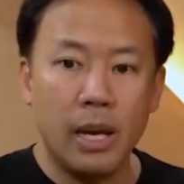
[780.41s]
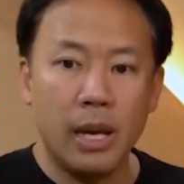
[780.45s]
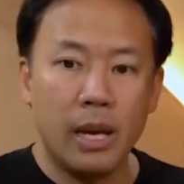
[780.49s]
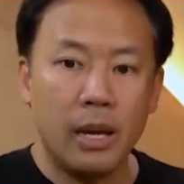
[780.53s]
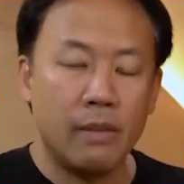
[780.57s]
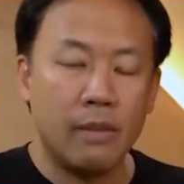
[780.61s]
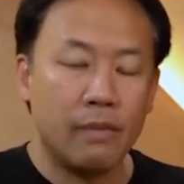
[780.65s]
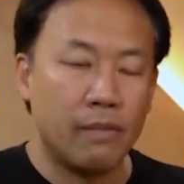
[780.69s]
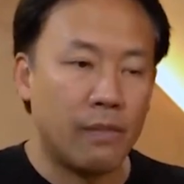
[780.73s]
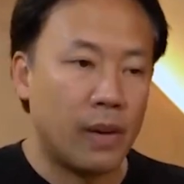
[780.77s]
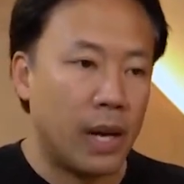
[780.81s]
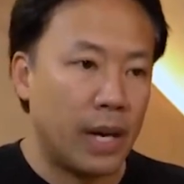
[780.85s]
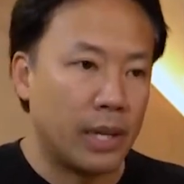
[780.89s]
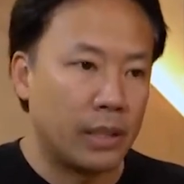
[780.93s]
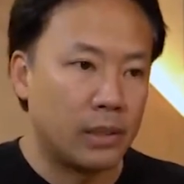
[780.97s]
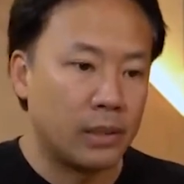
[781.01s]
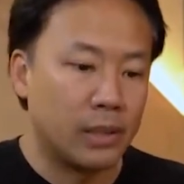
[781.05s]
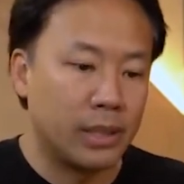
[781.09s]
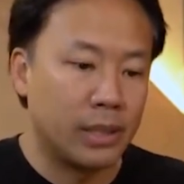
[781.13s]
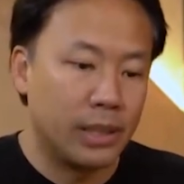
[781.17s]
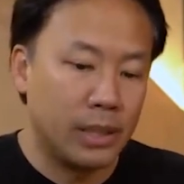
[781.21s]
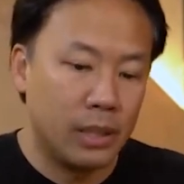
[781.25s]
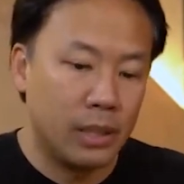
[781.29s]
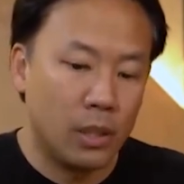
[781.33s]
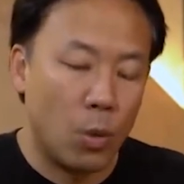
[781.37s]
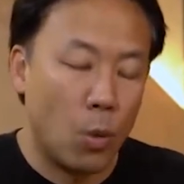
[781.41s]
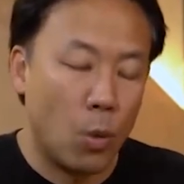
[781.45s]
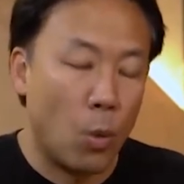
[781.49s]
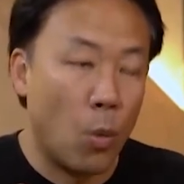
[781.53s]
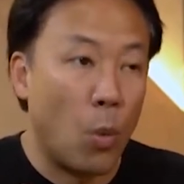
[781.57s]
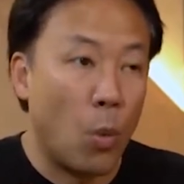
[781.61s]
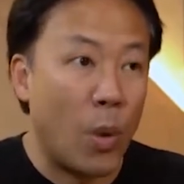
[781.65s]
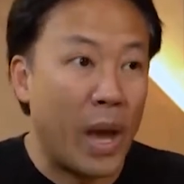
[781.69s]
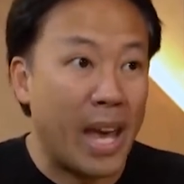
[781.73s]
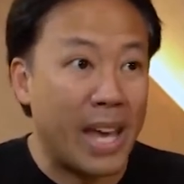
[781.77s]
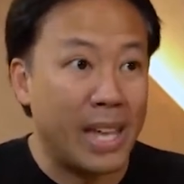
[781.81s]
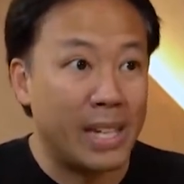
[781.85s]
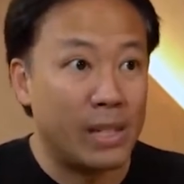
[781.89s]
And finally,
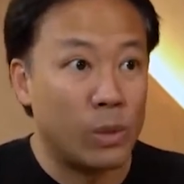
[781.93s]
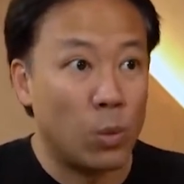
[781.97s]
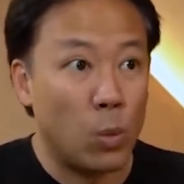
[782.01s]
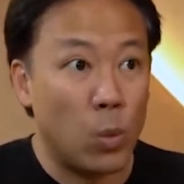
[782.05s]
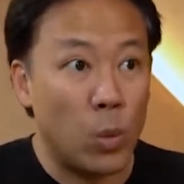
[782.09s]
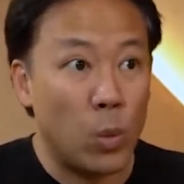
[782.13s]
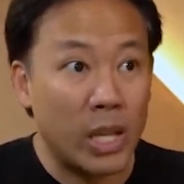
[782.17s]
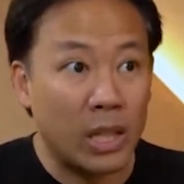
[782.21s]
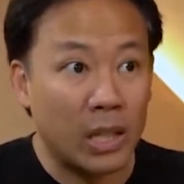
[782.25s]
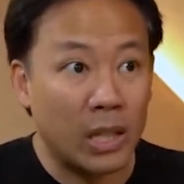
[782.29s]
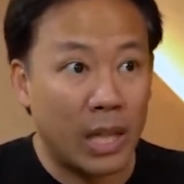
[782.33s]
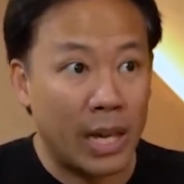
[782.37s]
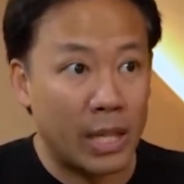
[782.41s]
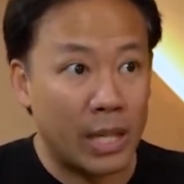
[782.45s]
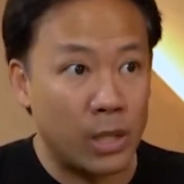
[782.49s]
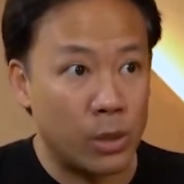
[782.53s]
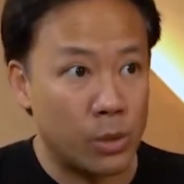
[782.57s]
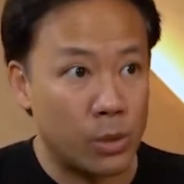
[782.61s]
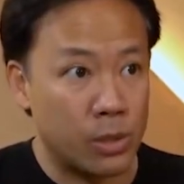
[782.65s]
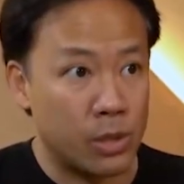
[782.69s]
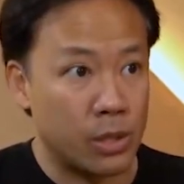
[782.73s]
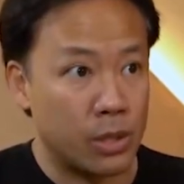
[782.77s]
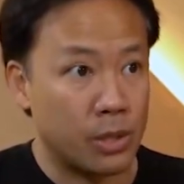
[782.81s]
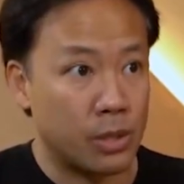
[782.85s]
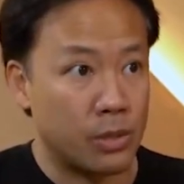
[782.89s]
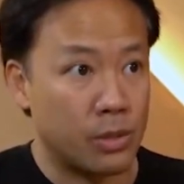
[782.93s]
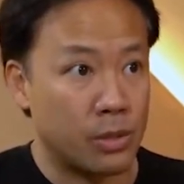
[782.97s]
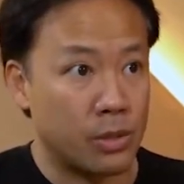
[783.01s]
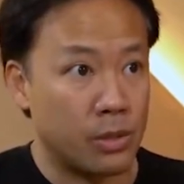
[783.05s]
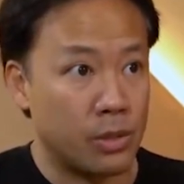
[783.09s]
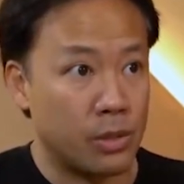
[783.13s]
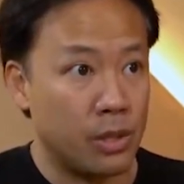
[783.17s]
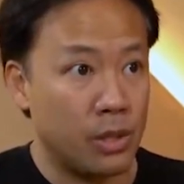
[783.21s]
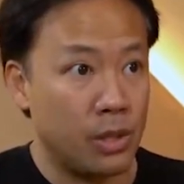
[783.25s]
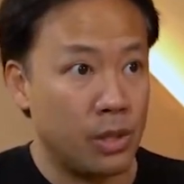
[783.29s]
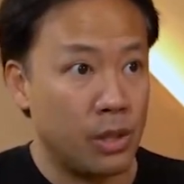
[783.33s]
when will I use this?